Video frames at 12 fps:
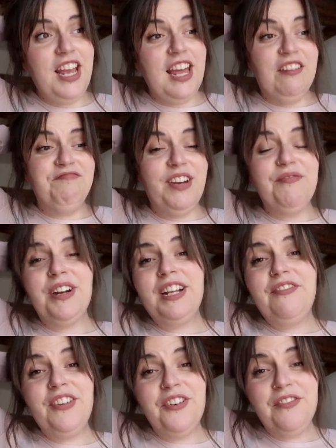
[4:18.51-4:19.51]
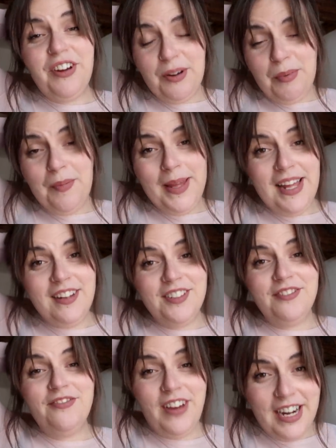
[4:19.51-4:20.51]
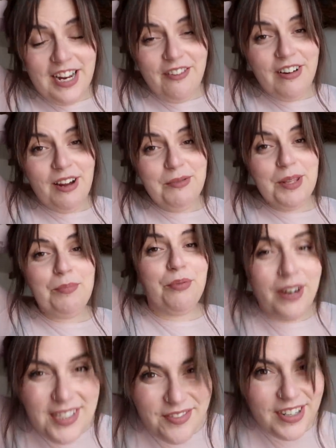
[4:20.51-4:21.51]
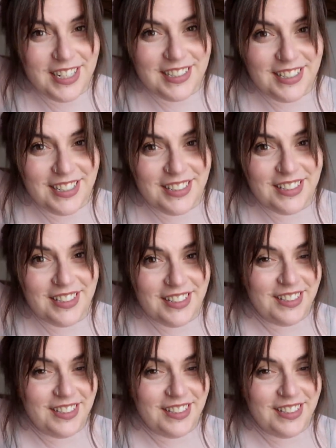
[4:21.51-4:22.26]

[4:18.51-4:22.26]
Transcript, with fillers: yeah, generally feel very prepared to fanny around now with the press releases.